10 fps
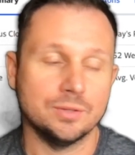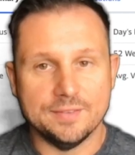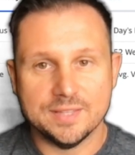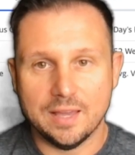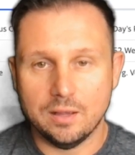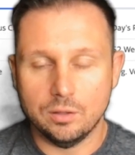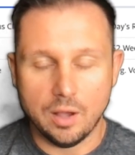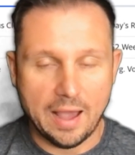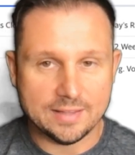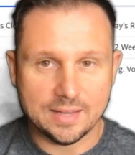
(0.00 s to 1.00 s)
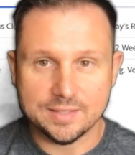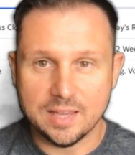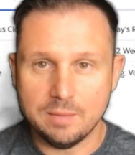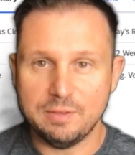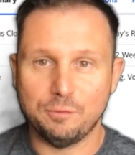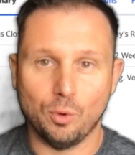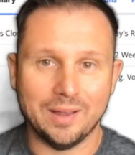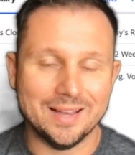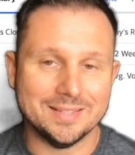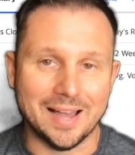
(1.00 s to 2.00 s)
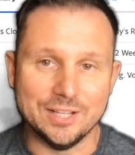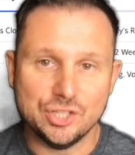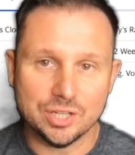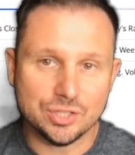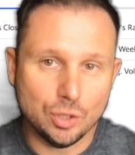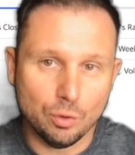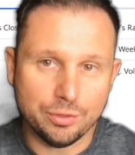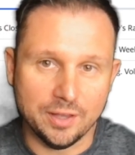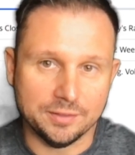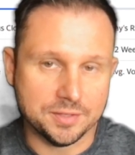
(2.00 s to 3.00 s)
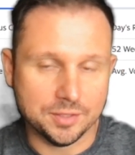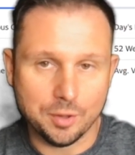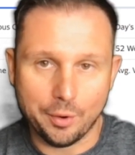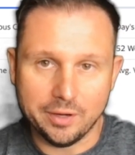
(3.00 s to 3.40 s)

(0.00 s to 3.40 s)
As I stated before, guys, I just don't think this is going